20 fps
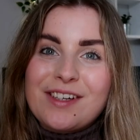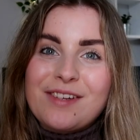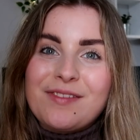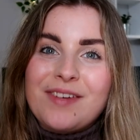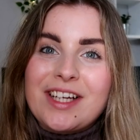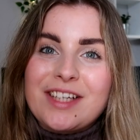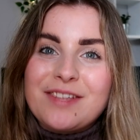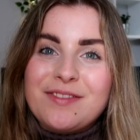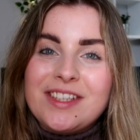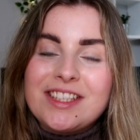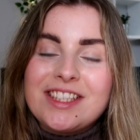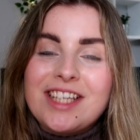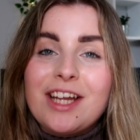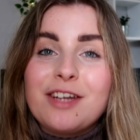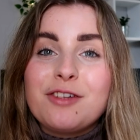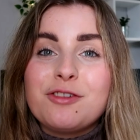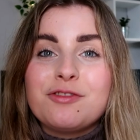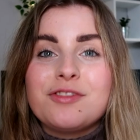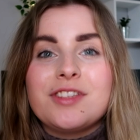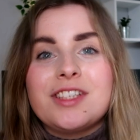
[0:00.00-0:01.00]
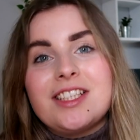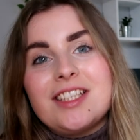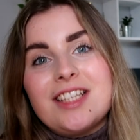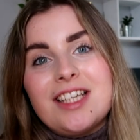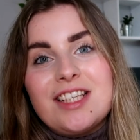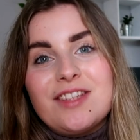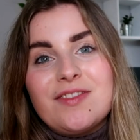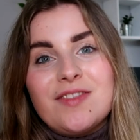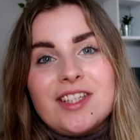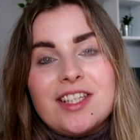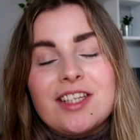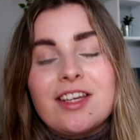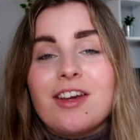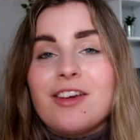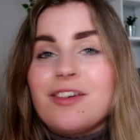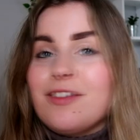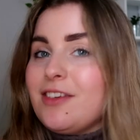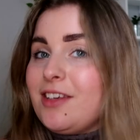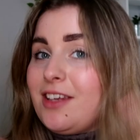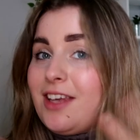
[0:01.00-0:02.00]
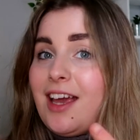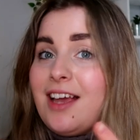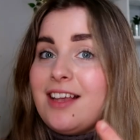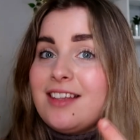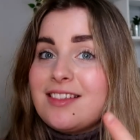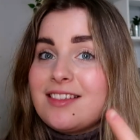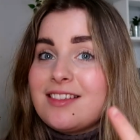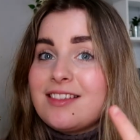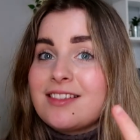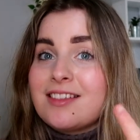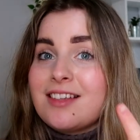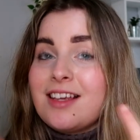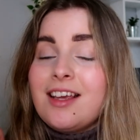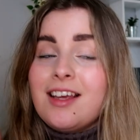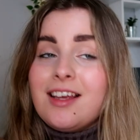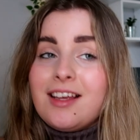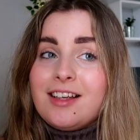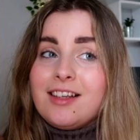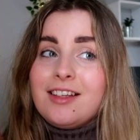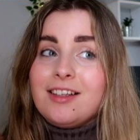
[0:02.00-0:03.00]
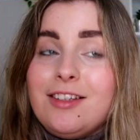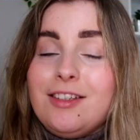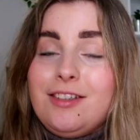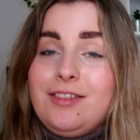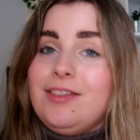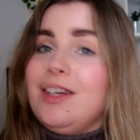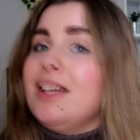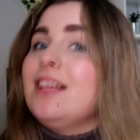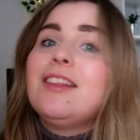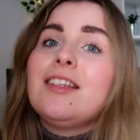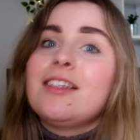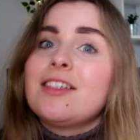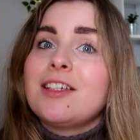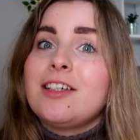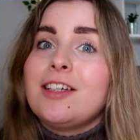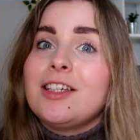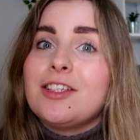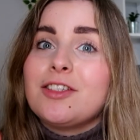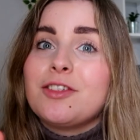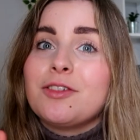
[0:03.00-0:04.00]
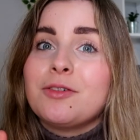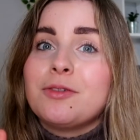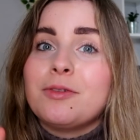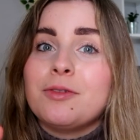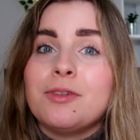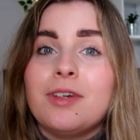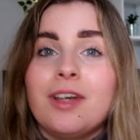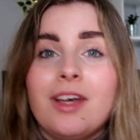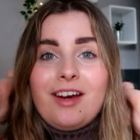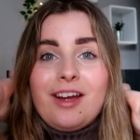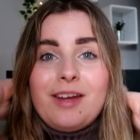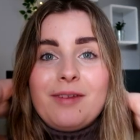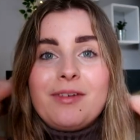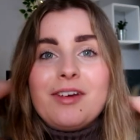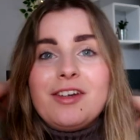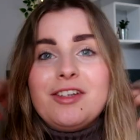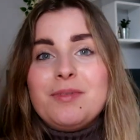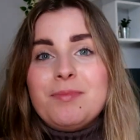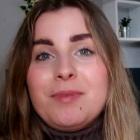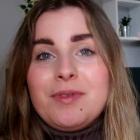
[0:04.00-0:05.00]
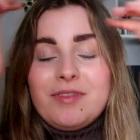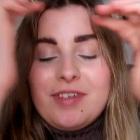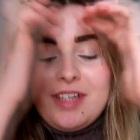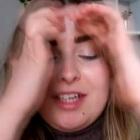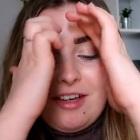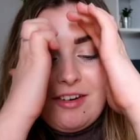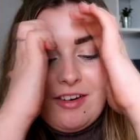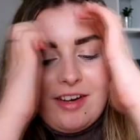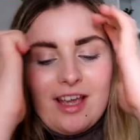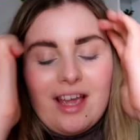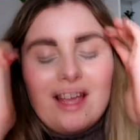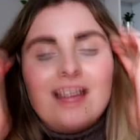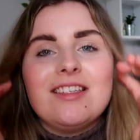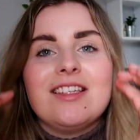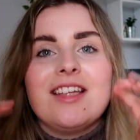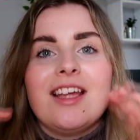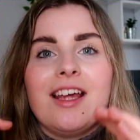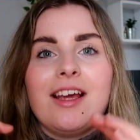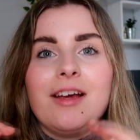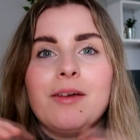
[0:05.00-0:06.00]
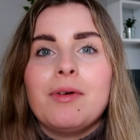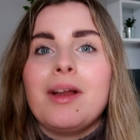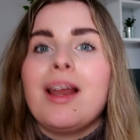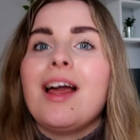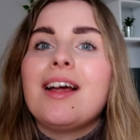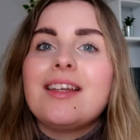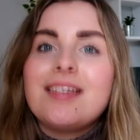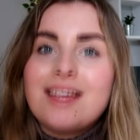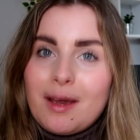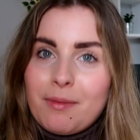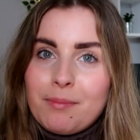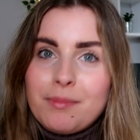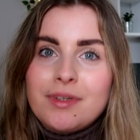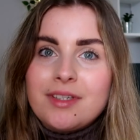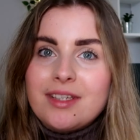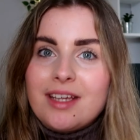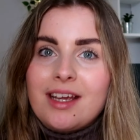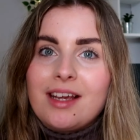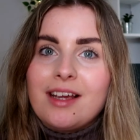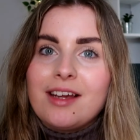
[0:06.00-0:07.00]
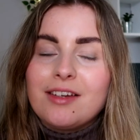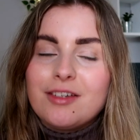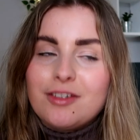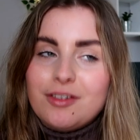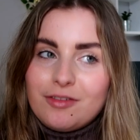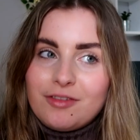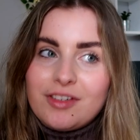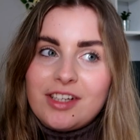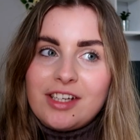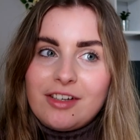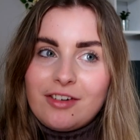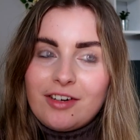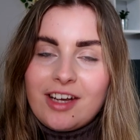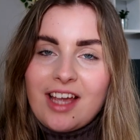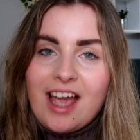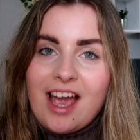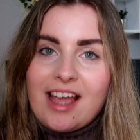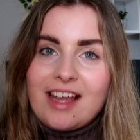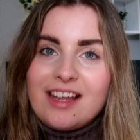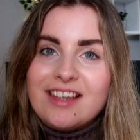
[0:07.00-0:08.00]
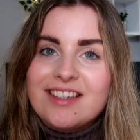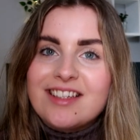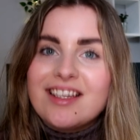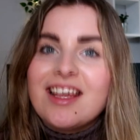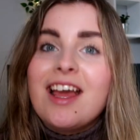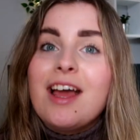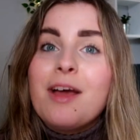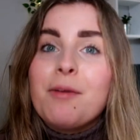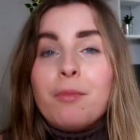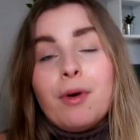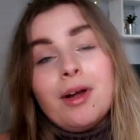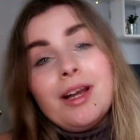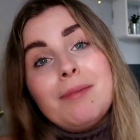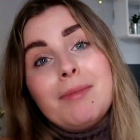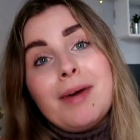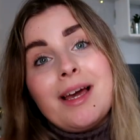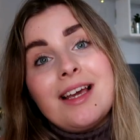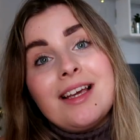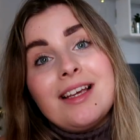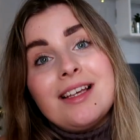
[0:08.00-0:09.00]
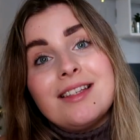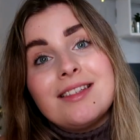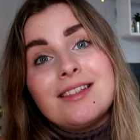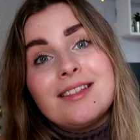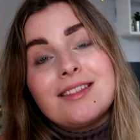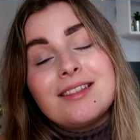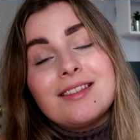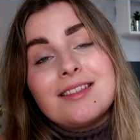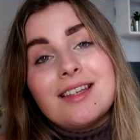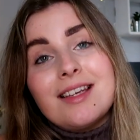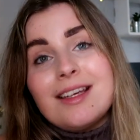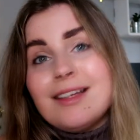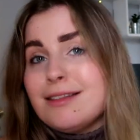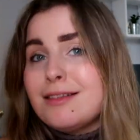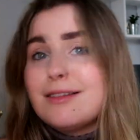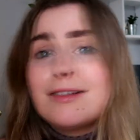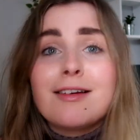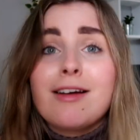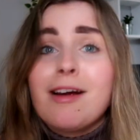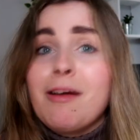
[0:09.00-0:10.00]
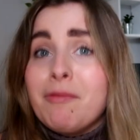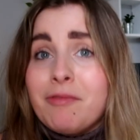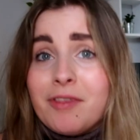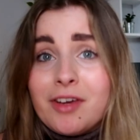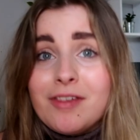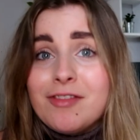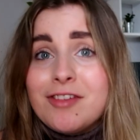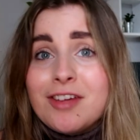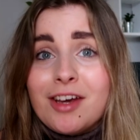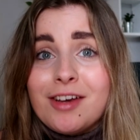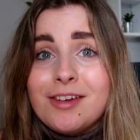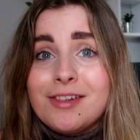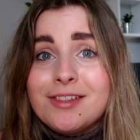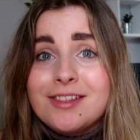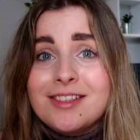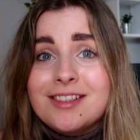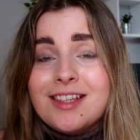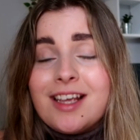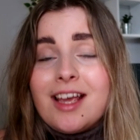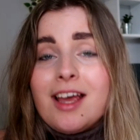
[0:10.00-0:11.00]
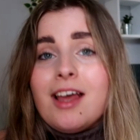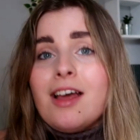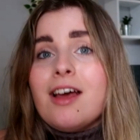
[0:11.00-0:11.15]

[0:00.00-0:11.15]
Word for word: welcome back to my channel. For today's video, yes, you read the title. I am going to be recreating, well, attempting to recreate Molly Mae's Instagram photos.